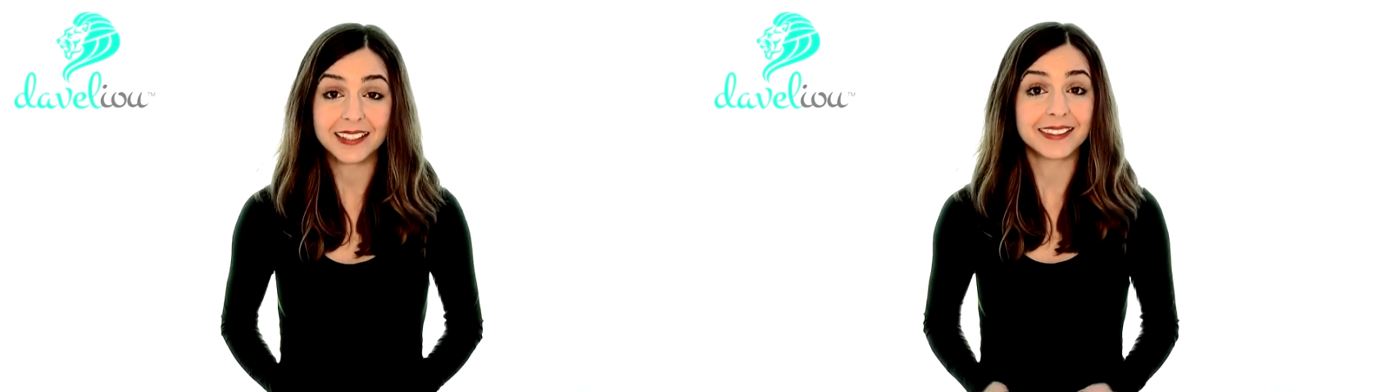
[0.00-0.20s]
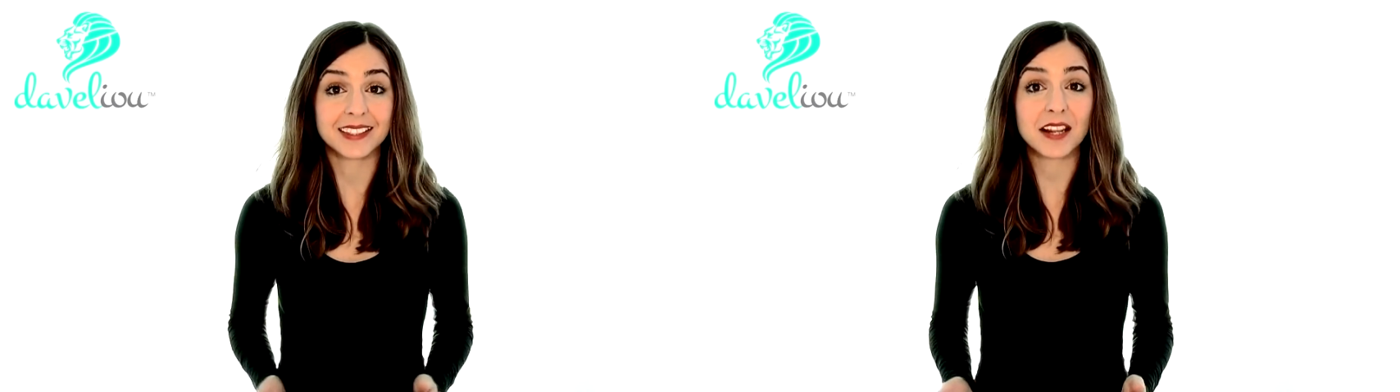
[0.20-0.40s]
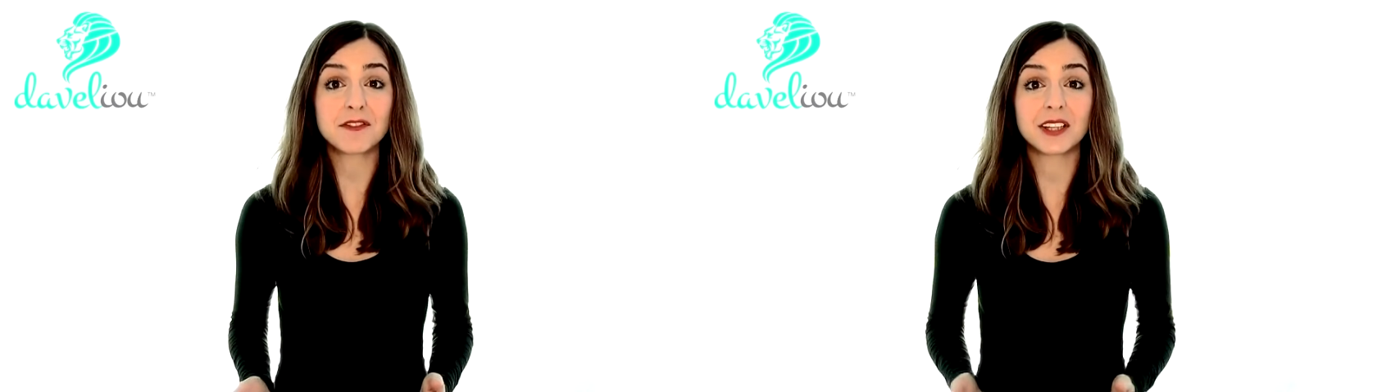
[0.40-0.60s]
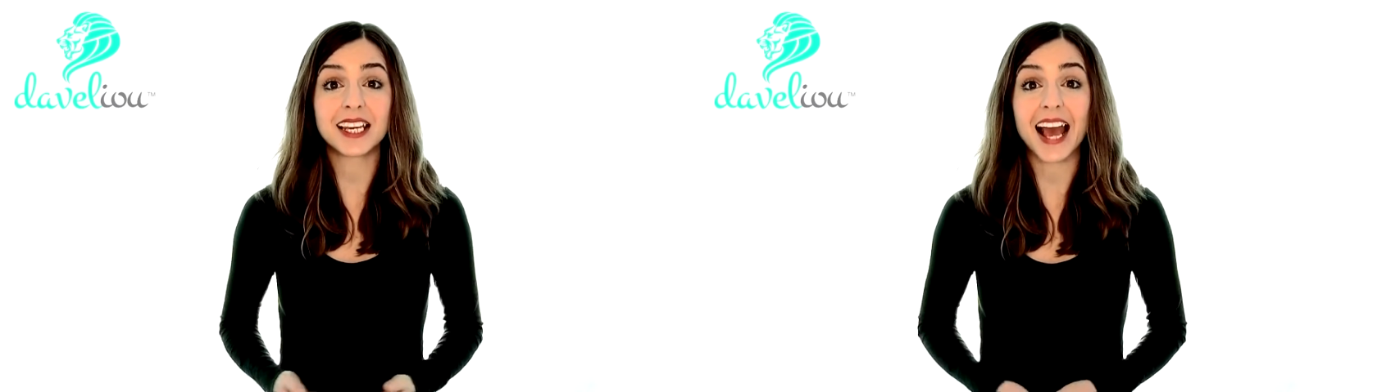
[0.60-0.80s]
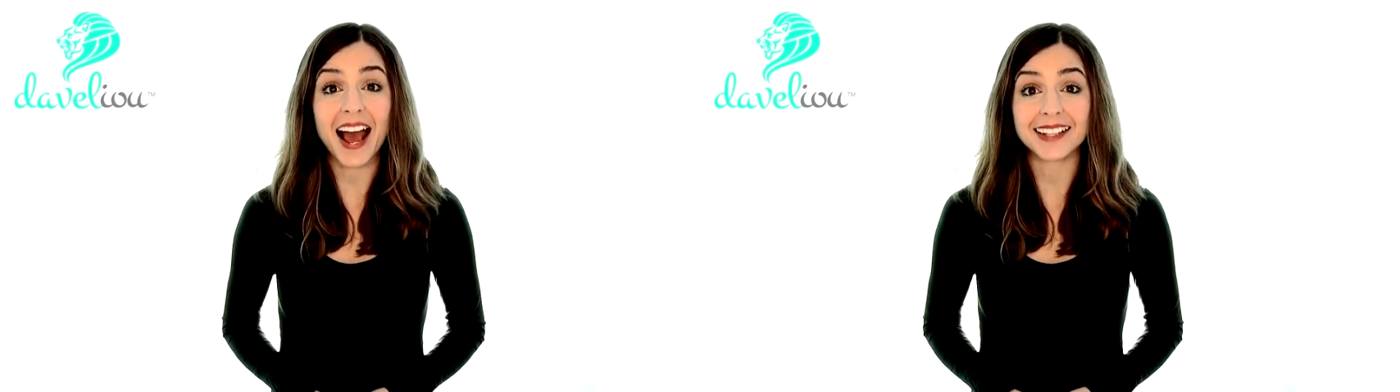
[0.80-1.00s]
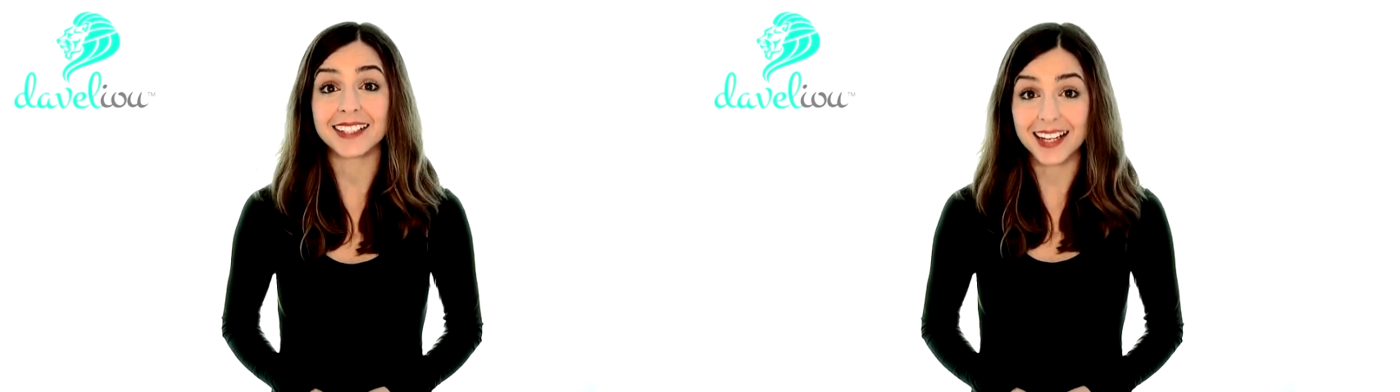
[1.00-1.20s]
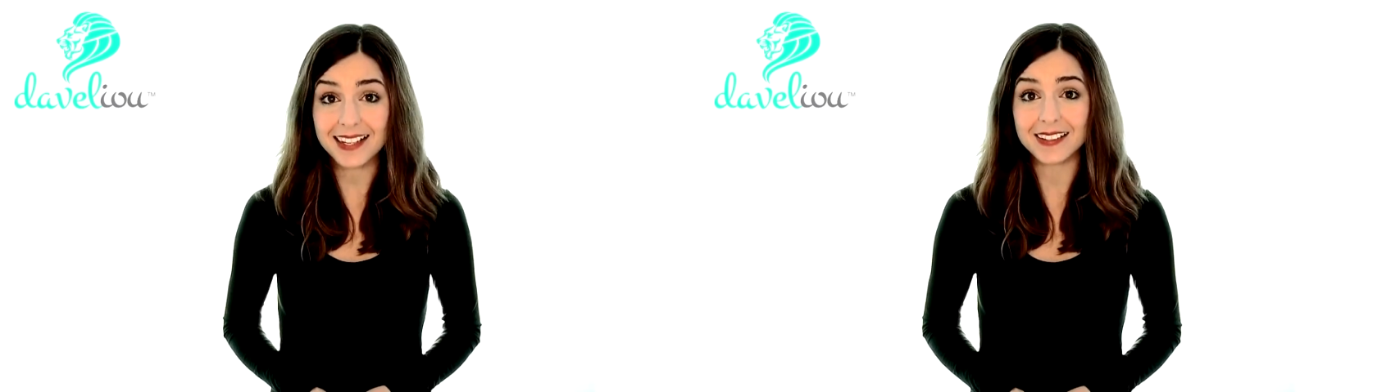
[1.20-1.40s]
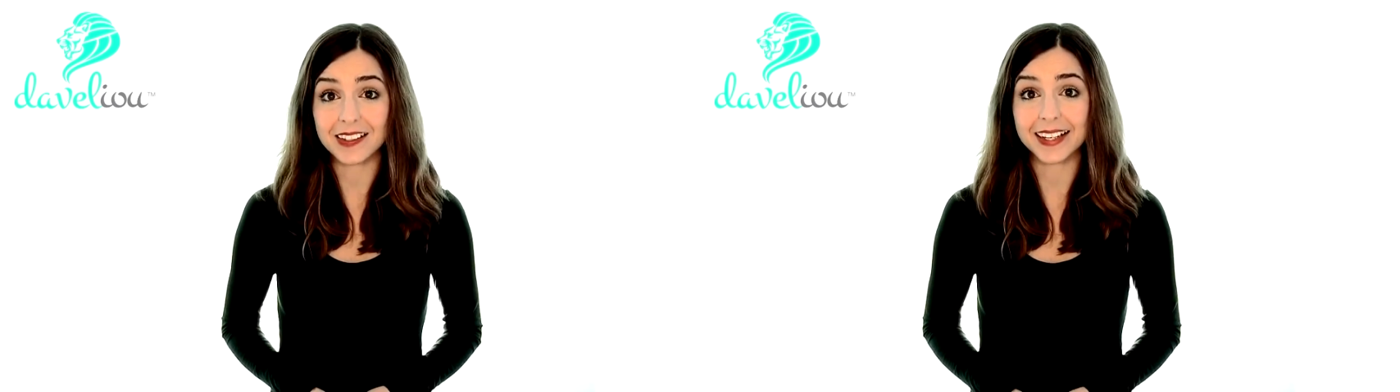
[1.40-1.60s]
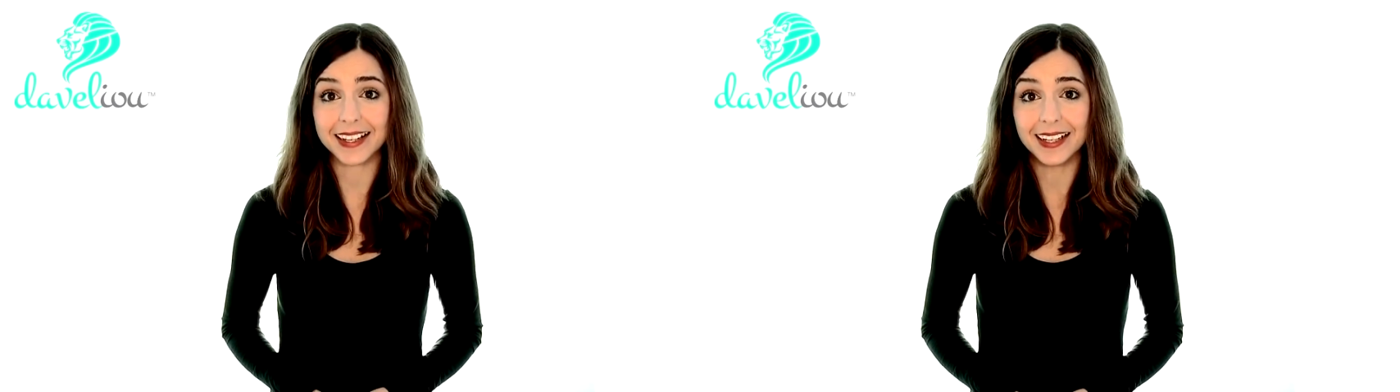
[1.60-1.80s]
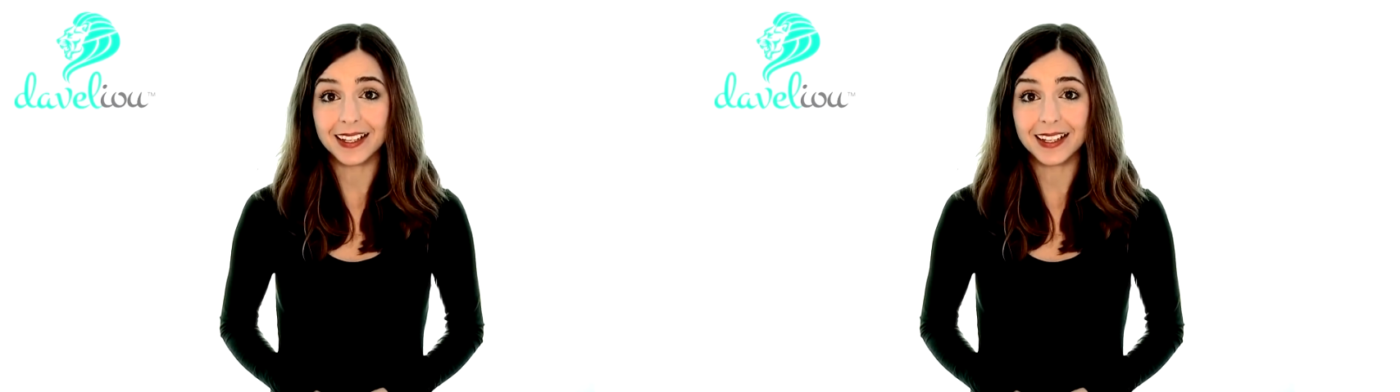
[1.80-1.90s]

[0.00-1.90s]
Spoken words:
safely, and easily